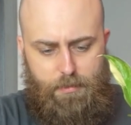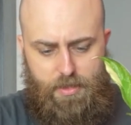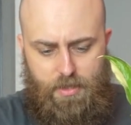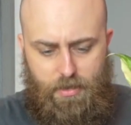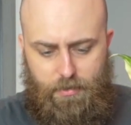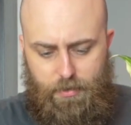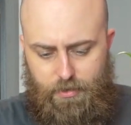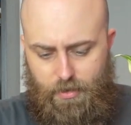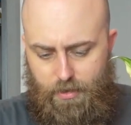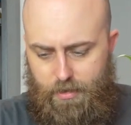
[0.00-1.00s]
themselves,
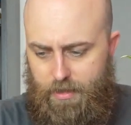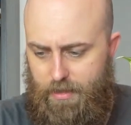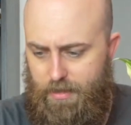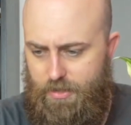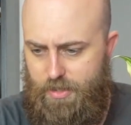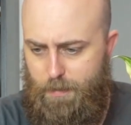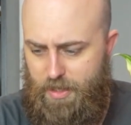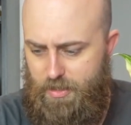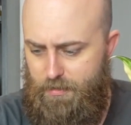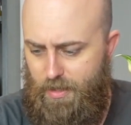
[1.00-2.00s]
so just
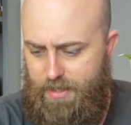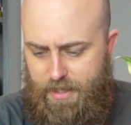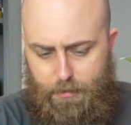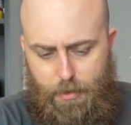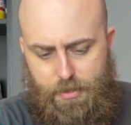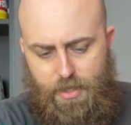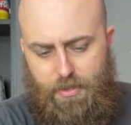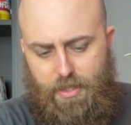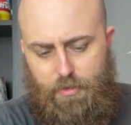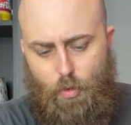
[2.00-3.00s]
because you find dead roots, I
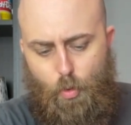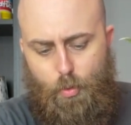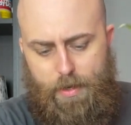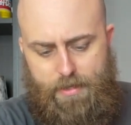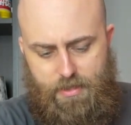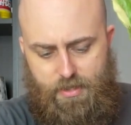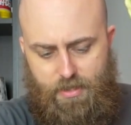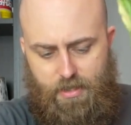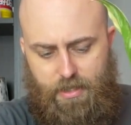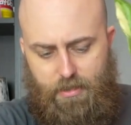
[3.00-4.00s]
don't think it's always a
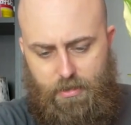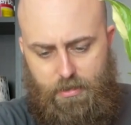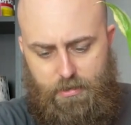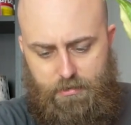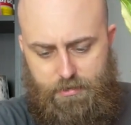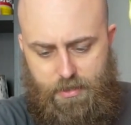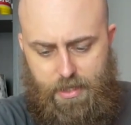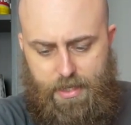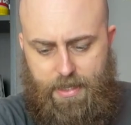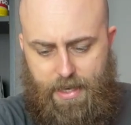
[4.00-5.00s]
sign of
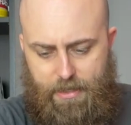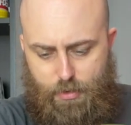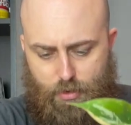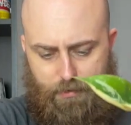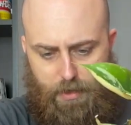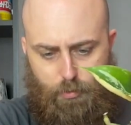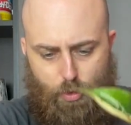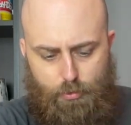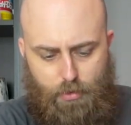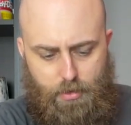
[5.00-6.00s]
catastrophic
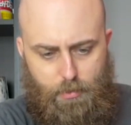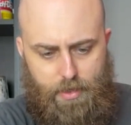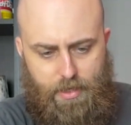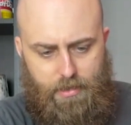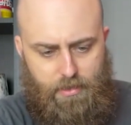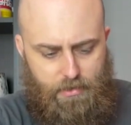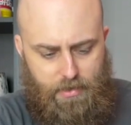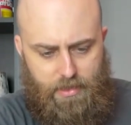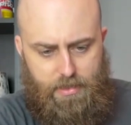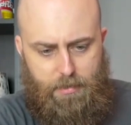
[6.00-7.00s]
root rot where, you know, you
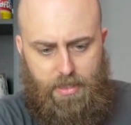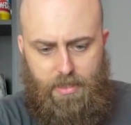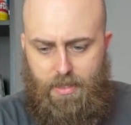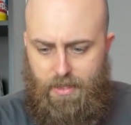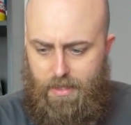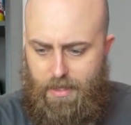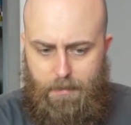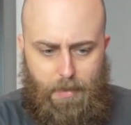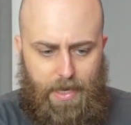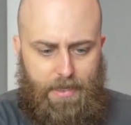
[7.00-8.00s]
need to be
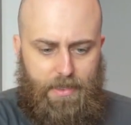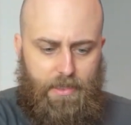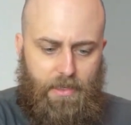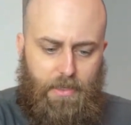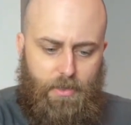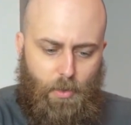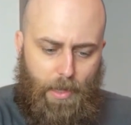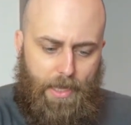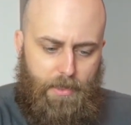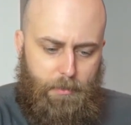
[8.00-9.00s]
panicking and
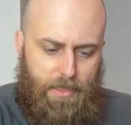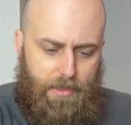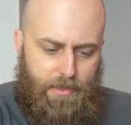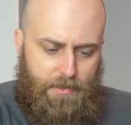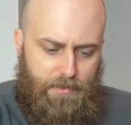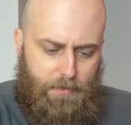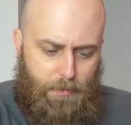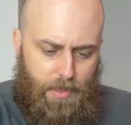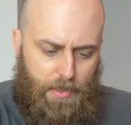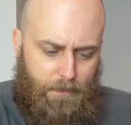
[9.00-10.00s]
calling out the big guns,
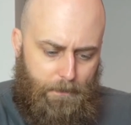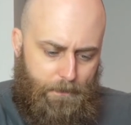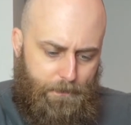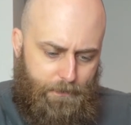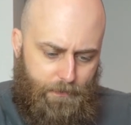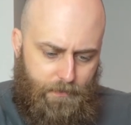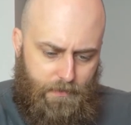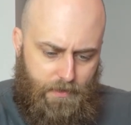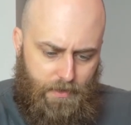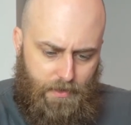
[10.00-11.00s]
but
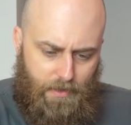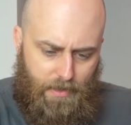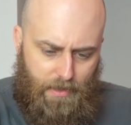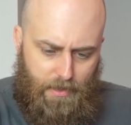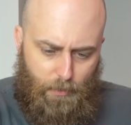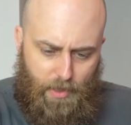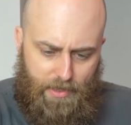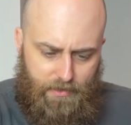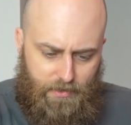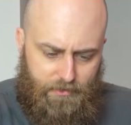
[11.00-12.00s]
either way,
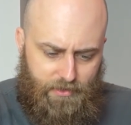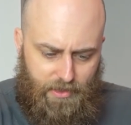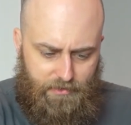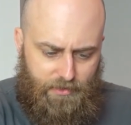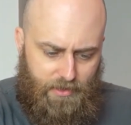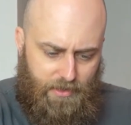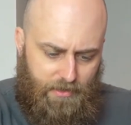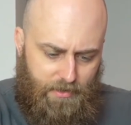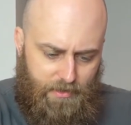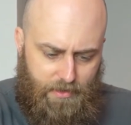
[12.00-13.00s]
it's not fun to
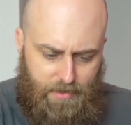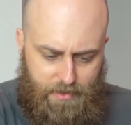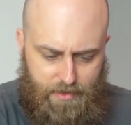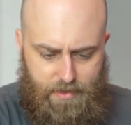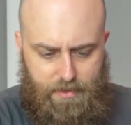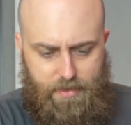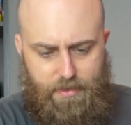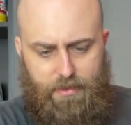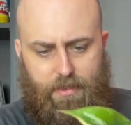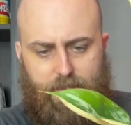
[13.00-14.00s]
find.
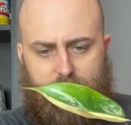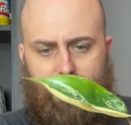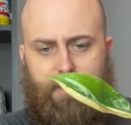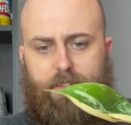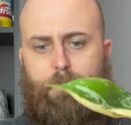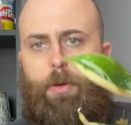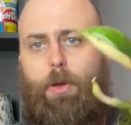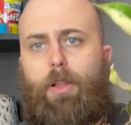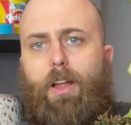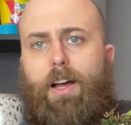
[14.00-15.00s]
Look at this
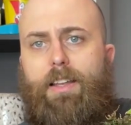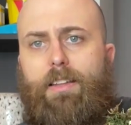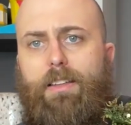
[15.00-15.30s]
perlite,